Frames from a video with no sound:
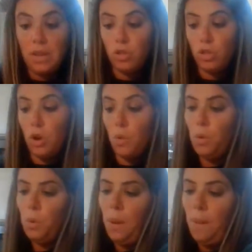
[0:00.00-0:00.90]
So
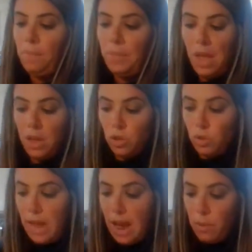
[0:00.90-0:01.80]
cool. So
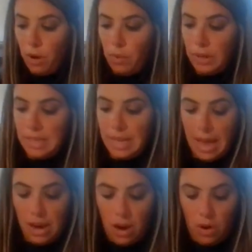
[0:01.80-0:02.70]
now we're going to
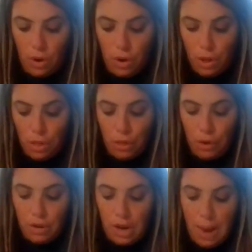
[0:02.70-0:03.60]
get our
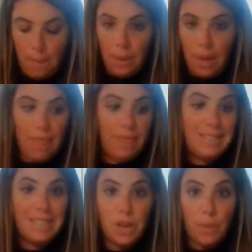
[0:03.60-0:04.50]
third cup, and
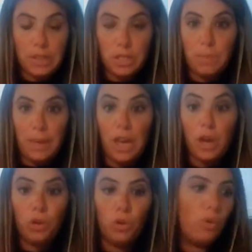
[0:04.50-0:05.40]
this is going to be
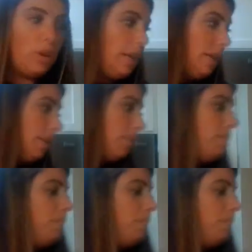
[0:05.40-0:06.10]
green.